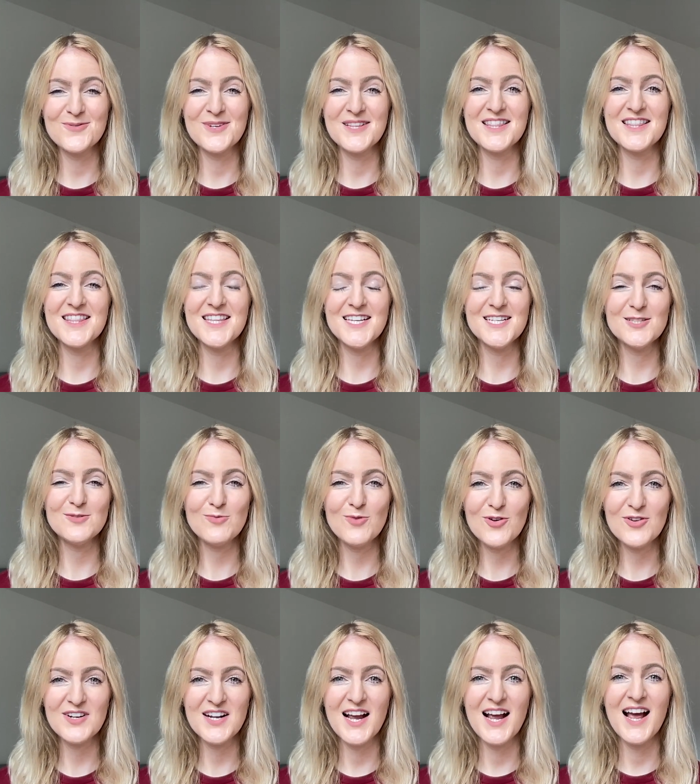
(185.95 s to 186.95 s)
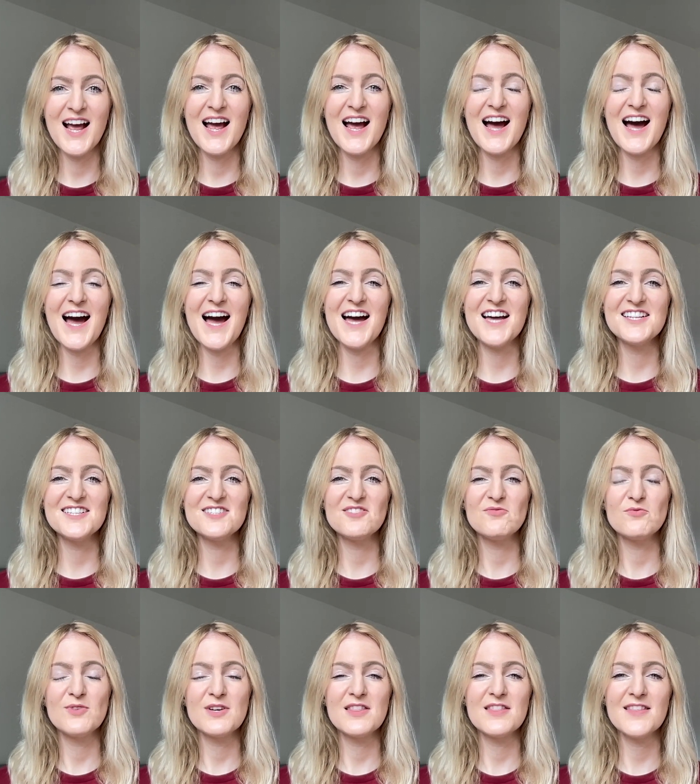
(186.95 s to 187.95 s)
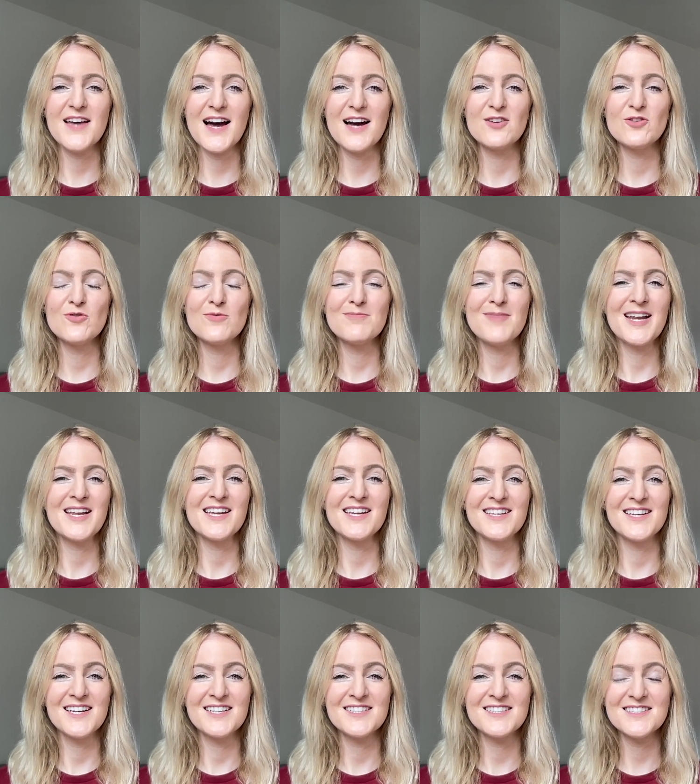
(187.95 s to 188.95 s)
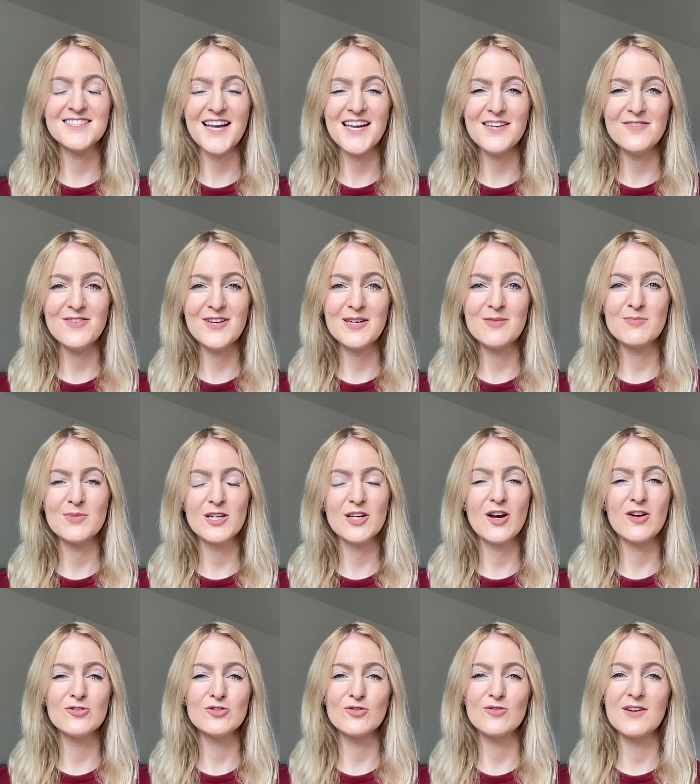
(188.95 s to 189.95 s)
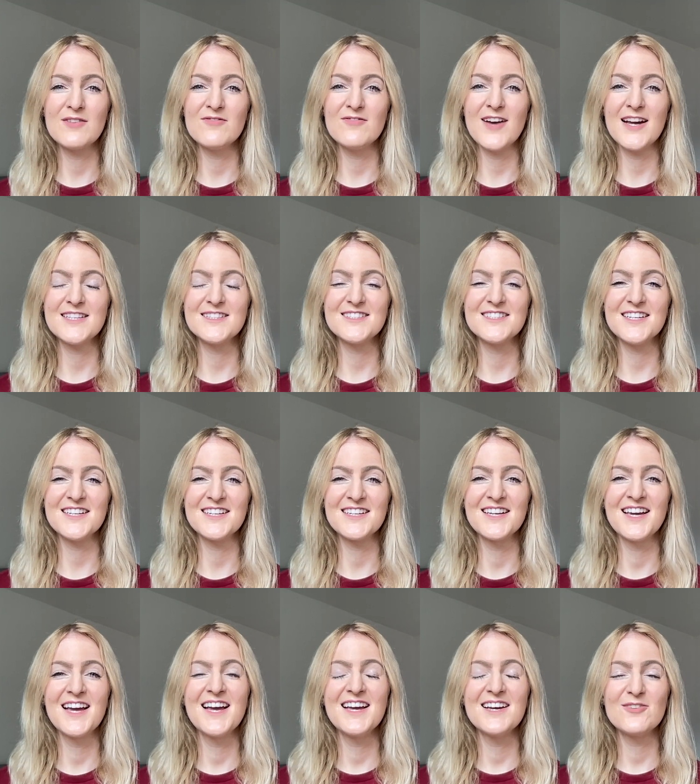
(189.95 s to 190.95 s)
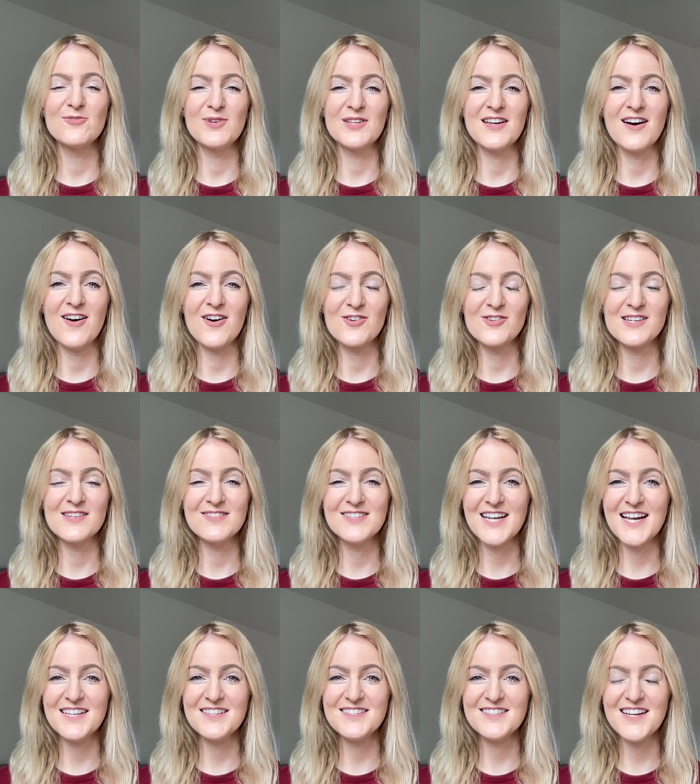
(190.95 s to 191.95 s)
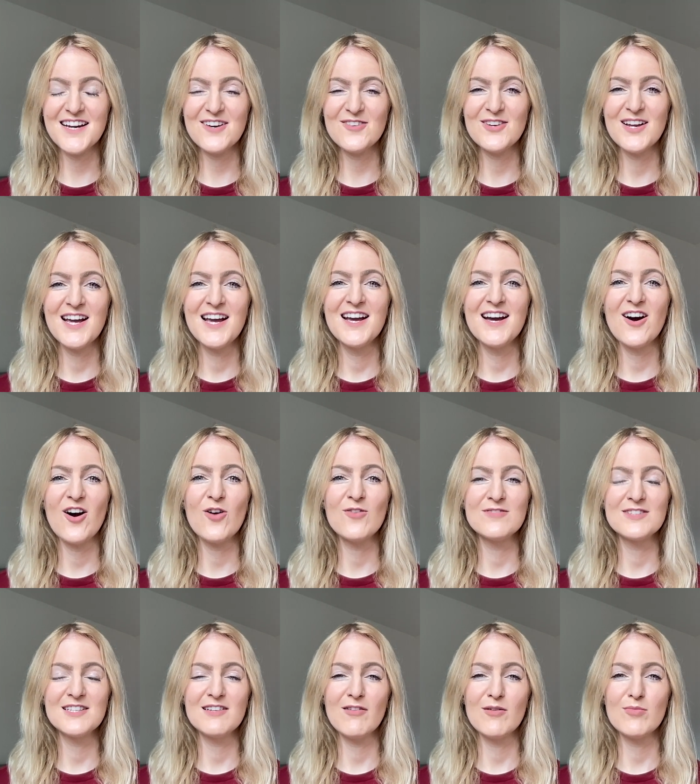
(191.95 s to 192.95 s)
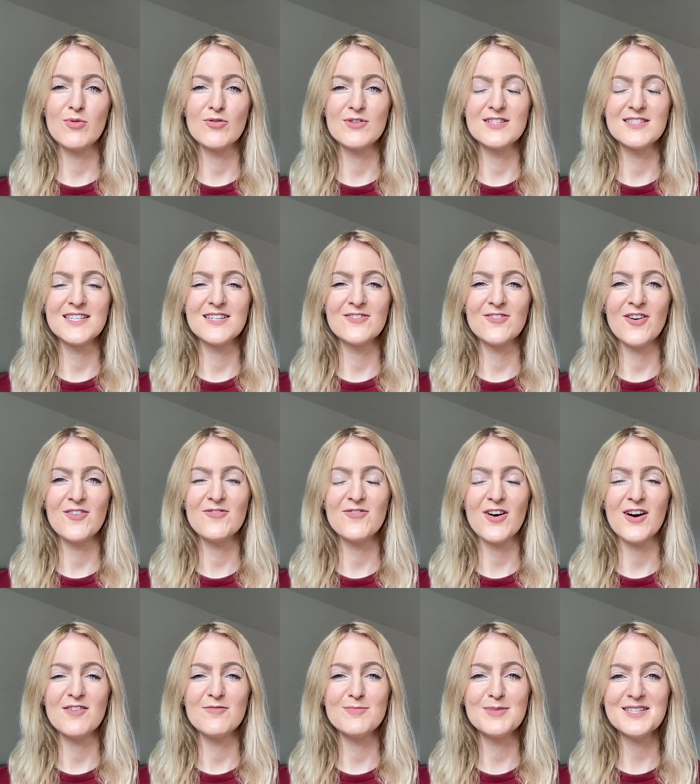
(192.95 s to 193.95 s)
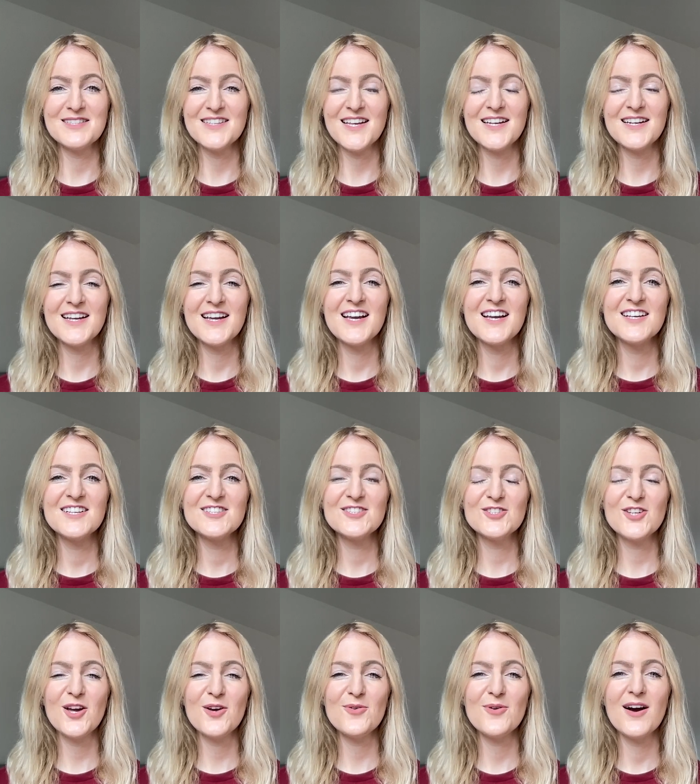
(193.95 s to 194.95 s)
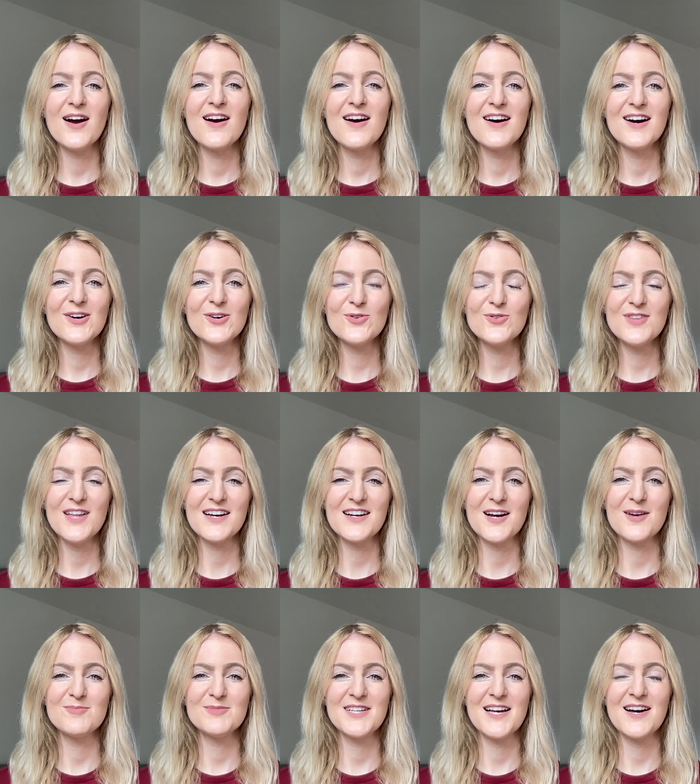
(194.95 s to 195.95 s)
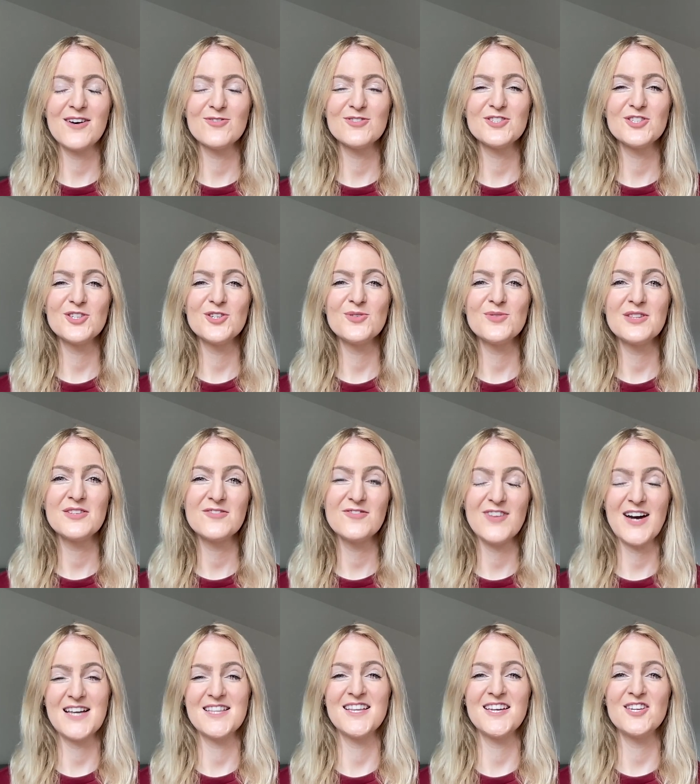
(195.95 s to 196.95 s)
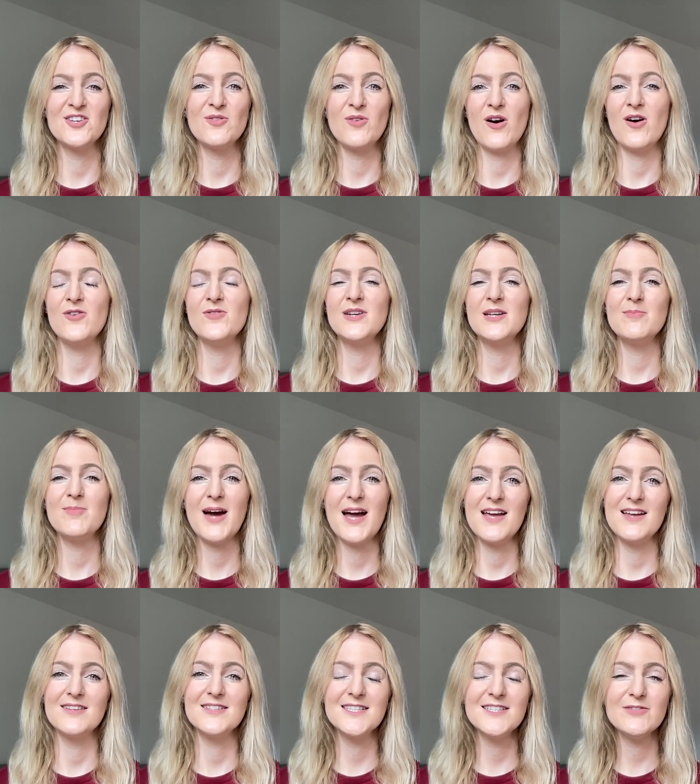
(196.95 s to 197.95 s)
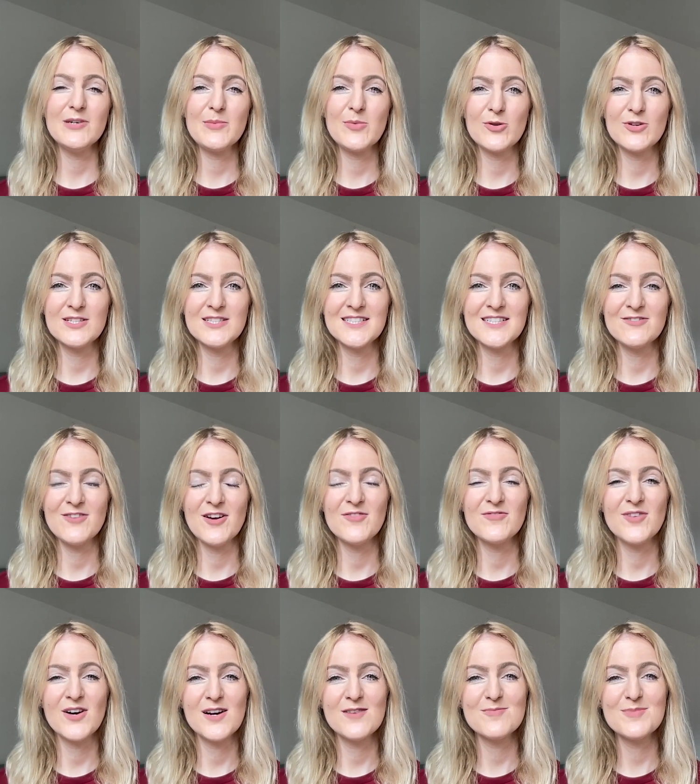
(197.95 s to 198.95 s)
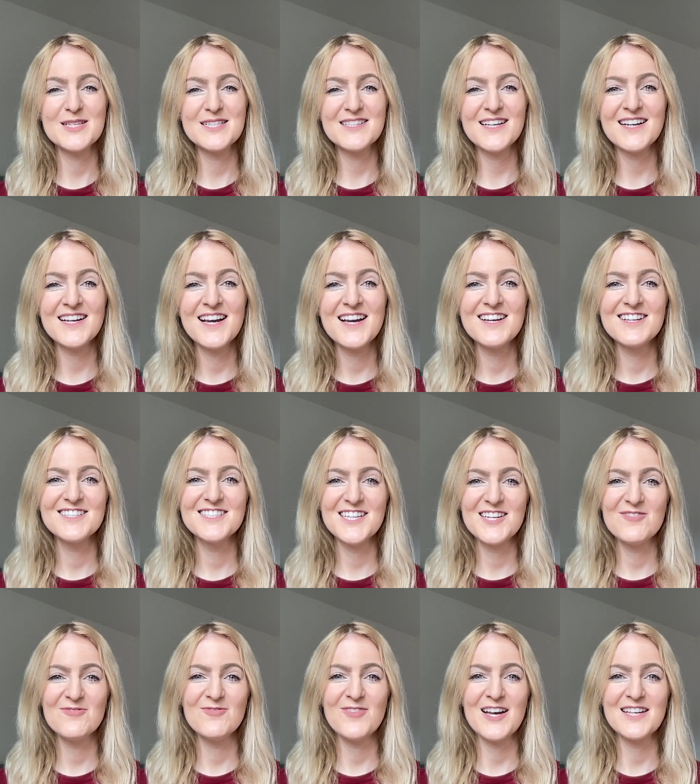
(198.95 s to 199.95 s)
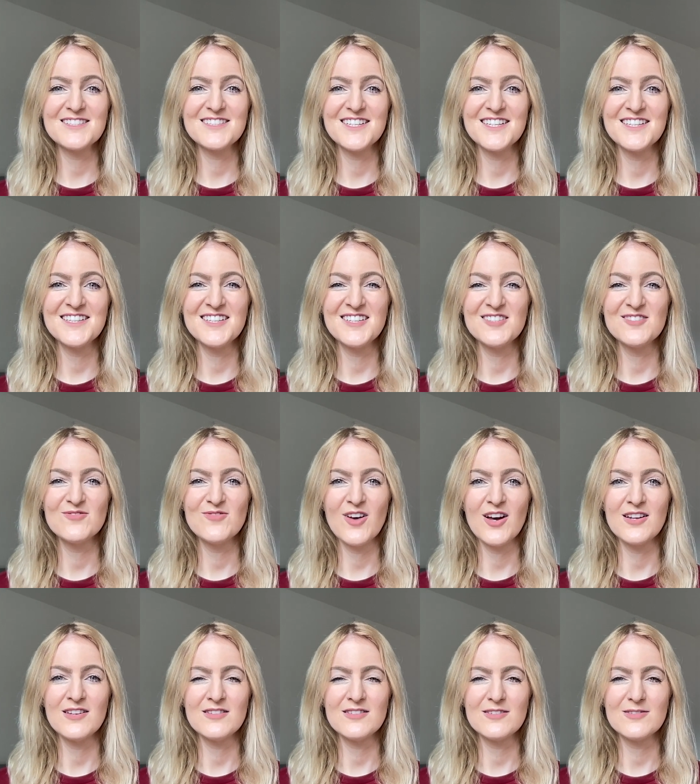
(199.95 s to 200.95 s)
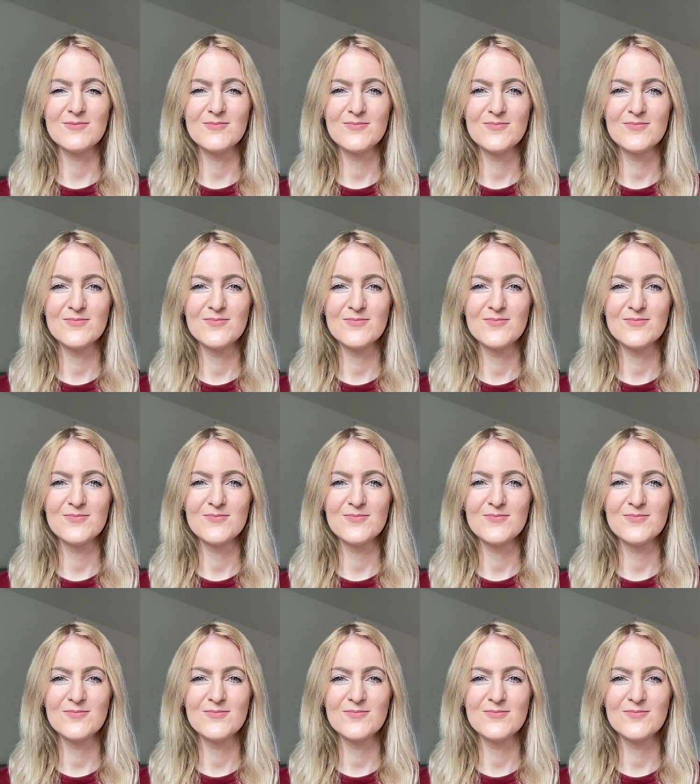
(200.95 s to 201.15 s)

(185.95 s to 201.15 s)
with this one, and with that you're making a saving because you're investing with Hargreaves Lansdown of 0.05%. So all that comes out to the fact that you're only paying 0.05% to invest in this fund.